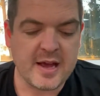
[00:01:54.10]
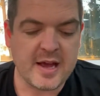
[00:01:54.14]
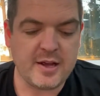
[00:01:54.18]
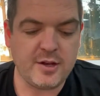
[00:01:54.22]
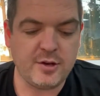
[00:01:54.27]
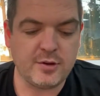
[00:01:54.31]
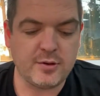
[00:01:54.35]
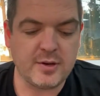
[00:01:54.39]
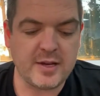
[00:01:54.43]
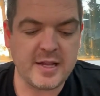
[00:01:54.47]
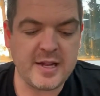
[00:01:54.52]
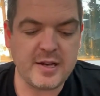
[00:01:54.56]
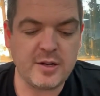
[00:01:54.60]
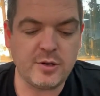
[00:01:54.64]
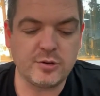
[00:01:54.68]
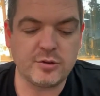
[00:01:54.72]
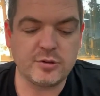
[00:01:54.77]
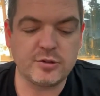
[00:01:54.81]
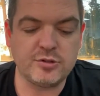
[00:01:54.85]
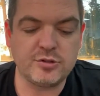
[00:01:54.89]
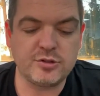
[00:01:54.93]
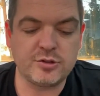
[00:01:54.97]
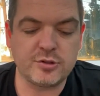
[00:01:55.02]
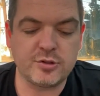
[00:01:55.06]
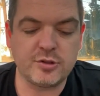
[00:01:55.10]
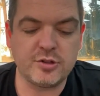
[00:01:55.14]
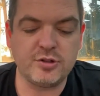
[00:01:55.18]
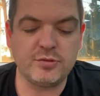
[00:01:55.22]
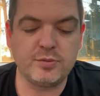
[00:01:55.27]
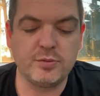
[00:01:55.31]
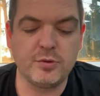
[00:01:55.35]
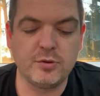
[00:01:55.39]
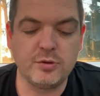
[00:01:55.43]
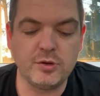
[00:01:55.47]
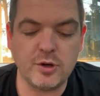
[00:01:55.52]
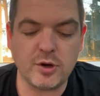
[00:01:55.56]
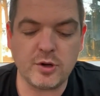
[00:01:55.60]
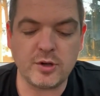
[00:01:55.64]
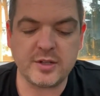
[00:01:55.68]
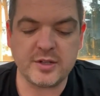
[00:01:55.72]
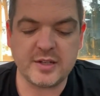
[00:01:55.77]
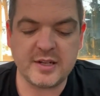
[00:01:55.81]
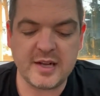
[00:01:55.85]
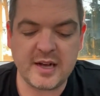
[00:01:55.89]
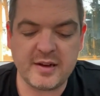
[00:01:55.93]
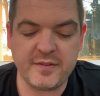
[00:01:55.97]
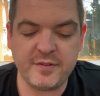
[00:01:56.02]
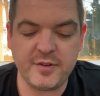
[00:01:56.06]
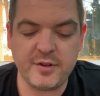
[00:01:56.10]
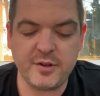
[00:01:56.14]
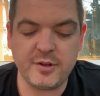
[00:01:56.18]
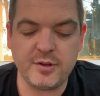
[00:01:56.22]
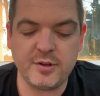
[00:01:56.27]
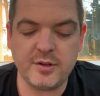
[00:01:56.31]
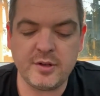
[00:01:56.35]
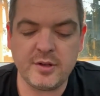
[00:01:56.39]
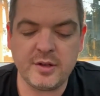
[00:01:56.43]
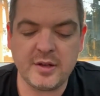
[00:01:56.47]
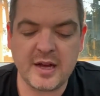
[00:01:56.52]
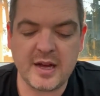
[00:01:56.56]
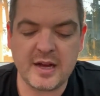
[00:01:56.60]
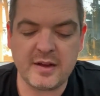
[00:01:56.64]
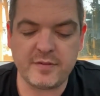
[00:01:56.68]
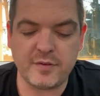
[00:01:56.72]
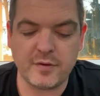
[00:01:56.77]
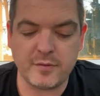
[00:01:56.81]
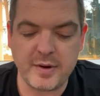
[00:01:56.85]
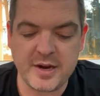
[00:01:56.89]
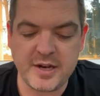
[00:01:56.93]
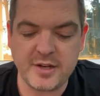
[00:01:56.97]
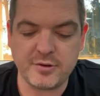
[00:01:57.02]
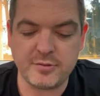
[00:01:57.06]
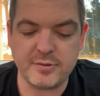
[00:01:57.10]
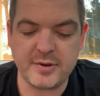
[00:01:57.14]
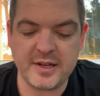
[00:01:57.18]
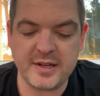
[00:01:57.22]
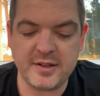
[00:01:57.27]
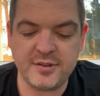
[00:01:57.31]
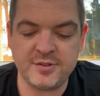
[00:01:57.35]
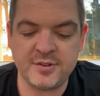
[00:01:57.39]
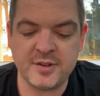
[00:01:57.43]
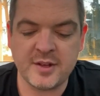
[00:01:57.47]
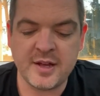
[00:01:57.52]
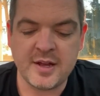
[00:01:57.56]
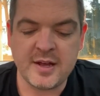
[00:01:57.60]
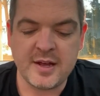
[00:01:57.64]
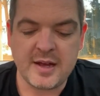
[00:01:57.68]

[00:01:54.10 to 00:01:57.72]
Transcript: Your landlord insurance will not cover you for rent arrears.